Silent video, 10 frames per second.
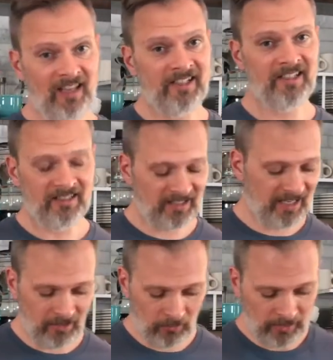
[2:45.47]
I did
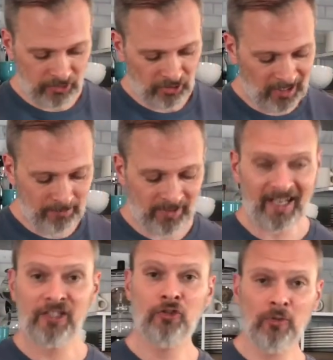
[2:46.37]
say I didn't want to chop, but
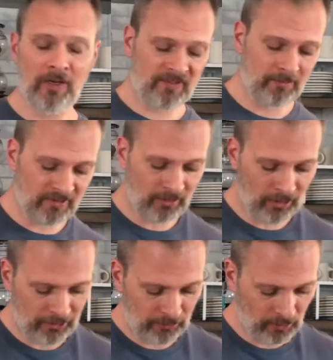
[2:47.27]
I do have some
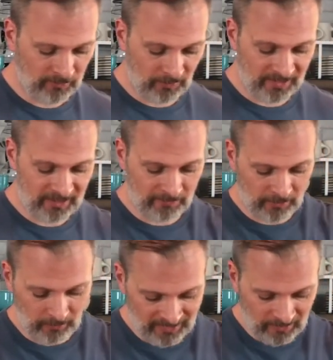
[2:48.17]
cilantro from a
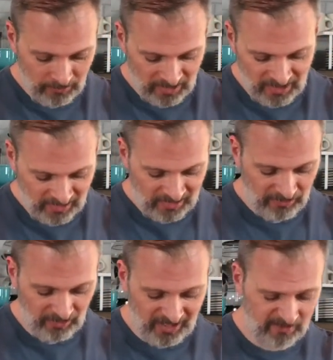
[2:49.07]
different recipe, and I
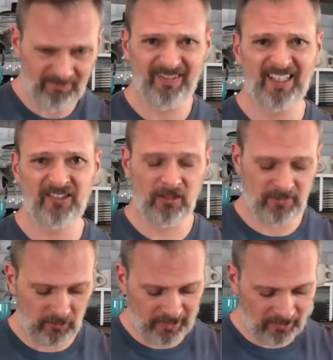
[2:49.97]
thought that's gonna
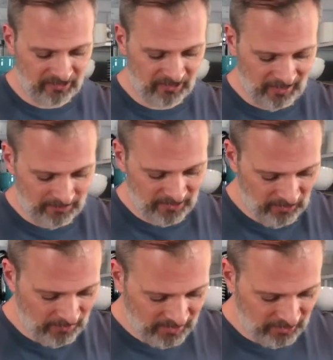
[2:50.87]
be great on top.
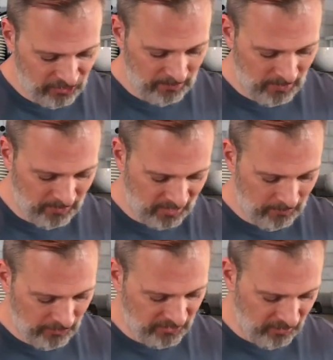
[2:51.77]
So I'm gonna chop up a
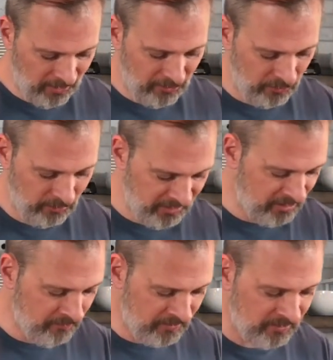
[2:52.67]
couple cilantro
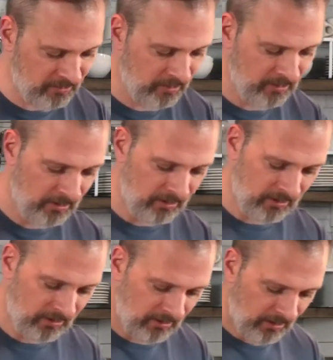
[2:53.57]
leaves,
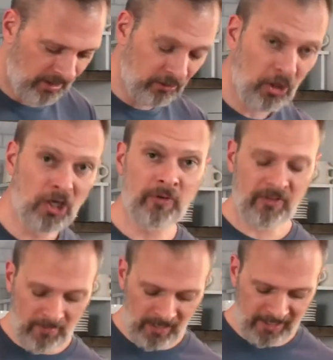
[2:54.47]
along
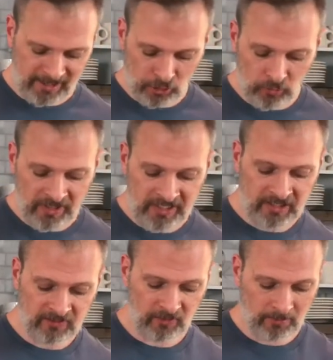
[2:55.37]
with my
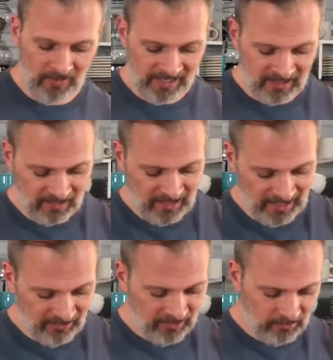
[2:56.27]
greens from my
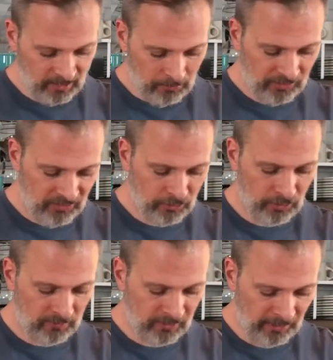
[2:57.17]
scallion. I'm gonna put those
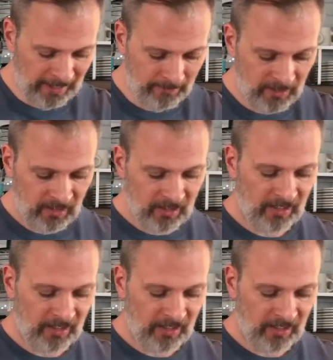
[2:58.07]
over top.